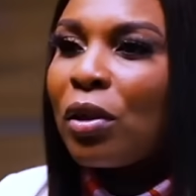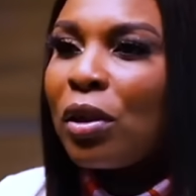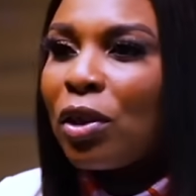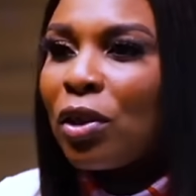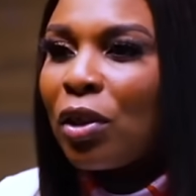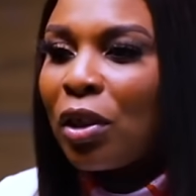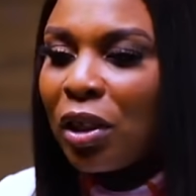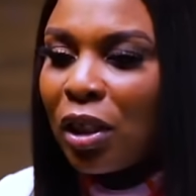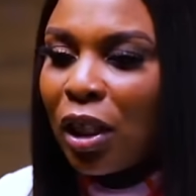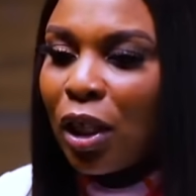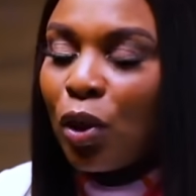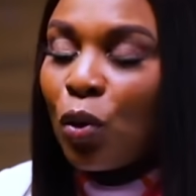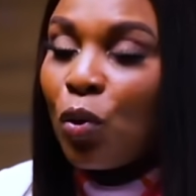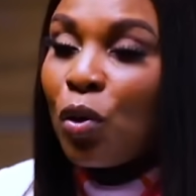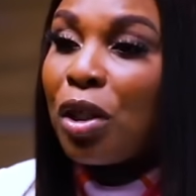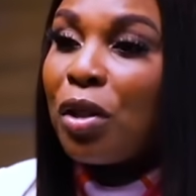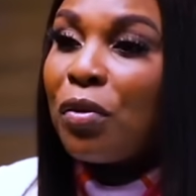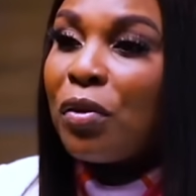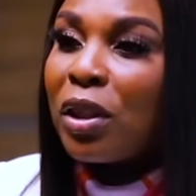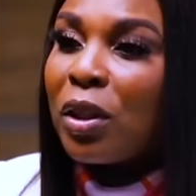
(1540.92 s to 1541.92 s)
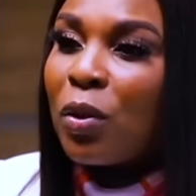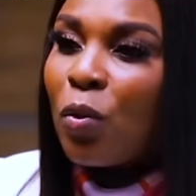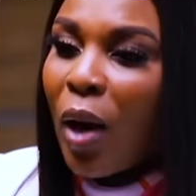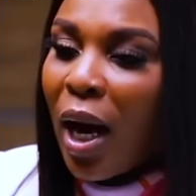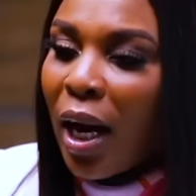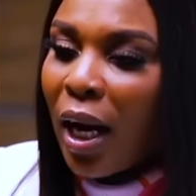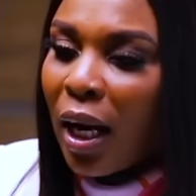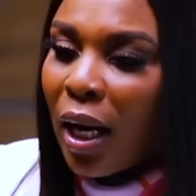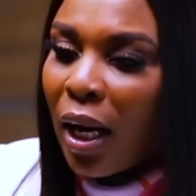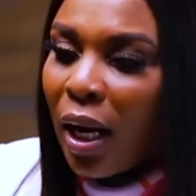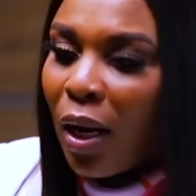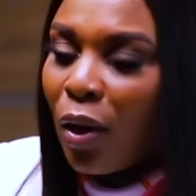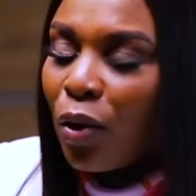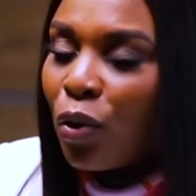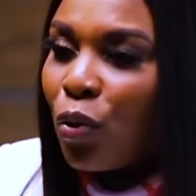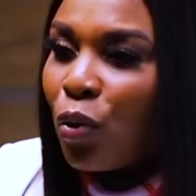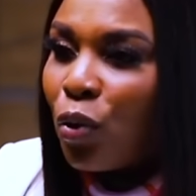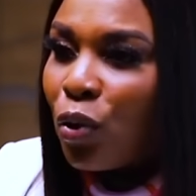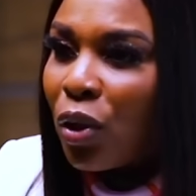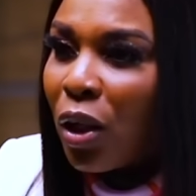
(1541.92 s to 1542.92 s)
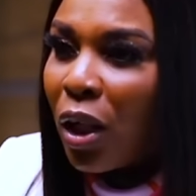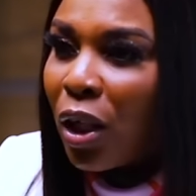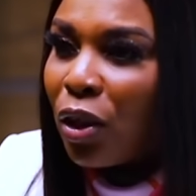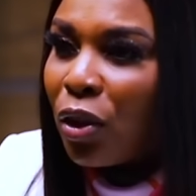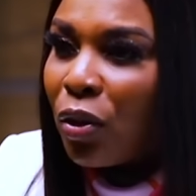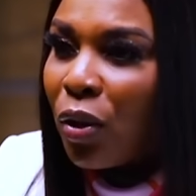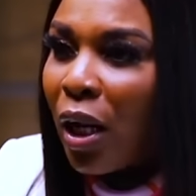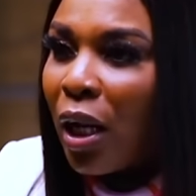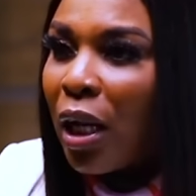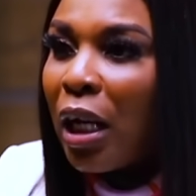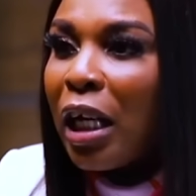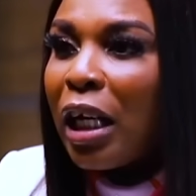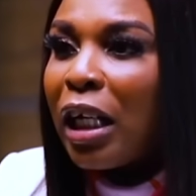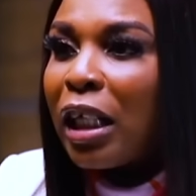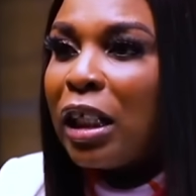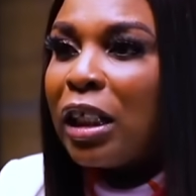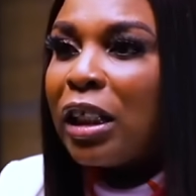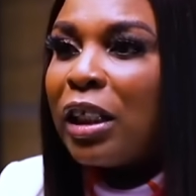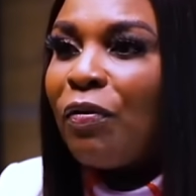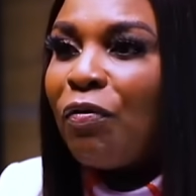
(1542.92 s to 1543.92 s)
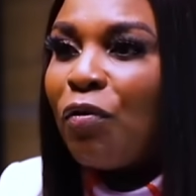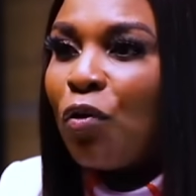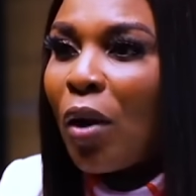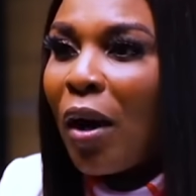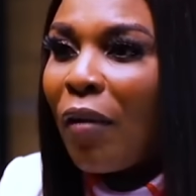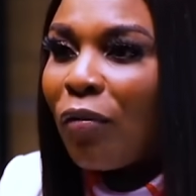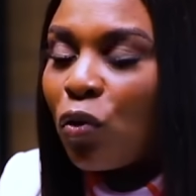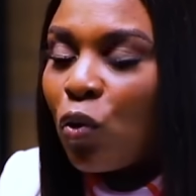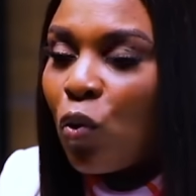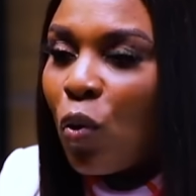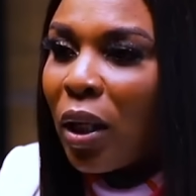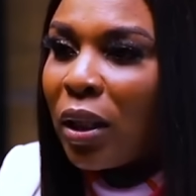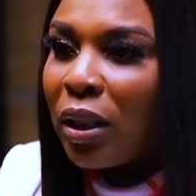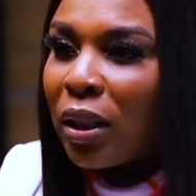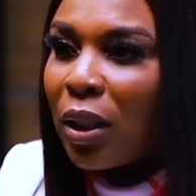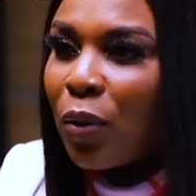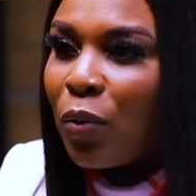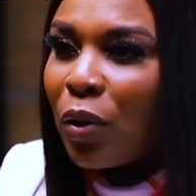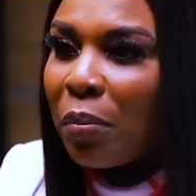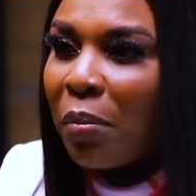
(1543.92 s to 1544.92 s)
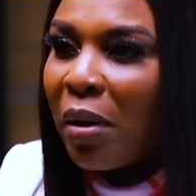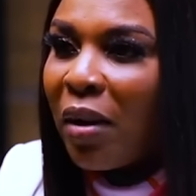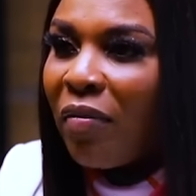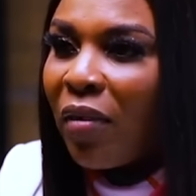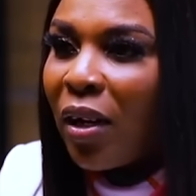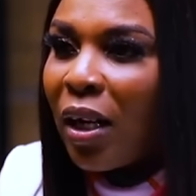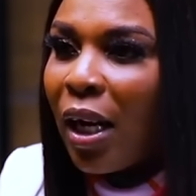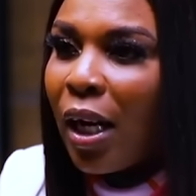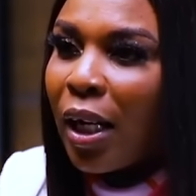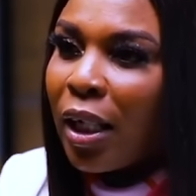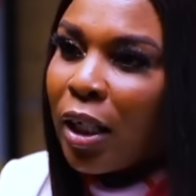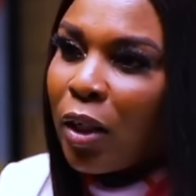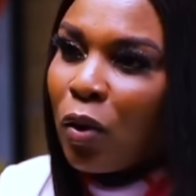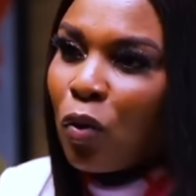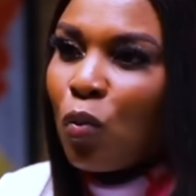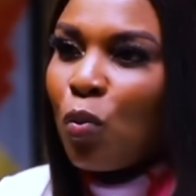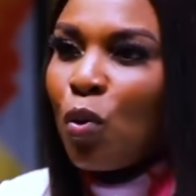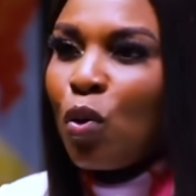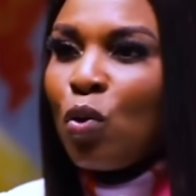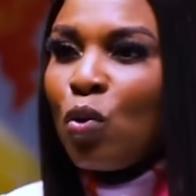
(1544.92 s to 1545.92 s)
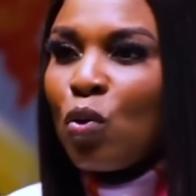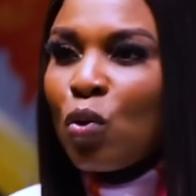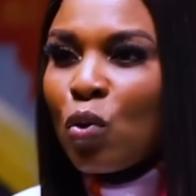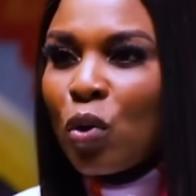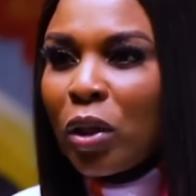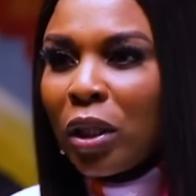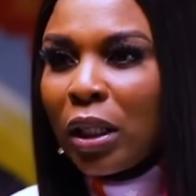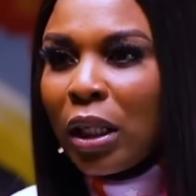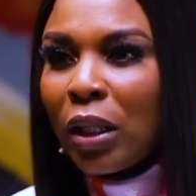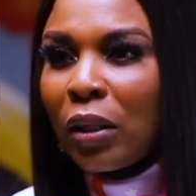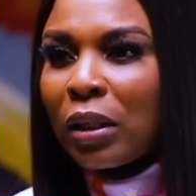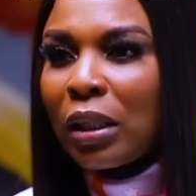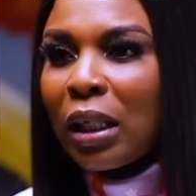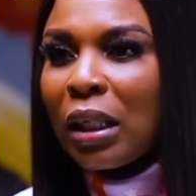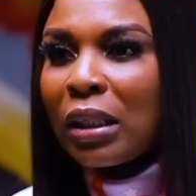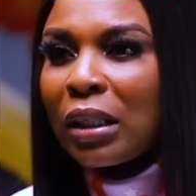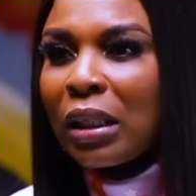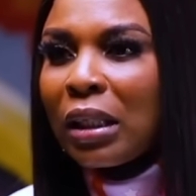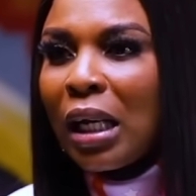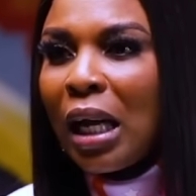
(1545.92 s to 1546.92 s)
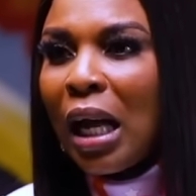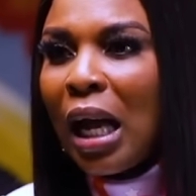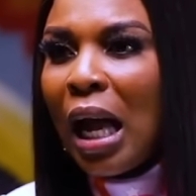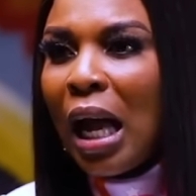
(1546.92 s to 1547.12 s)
condition. He said, the only reason why I can allow you to go to Nigeria is if you have to go and stay with my father in Obolukwu in Delta State.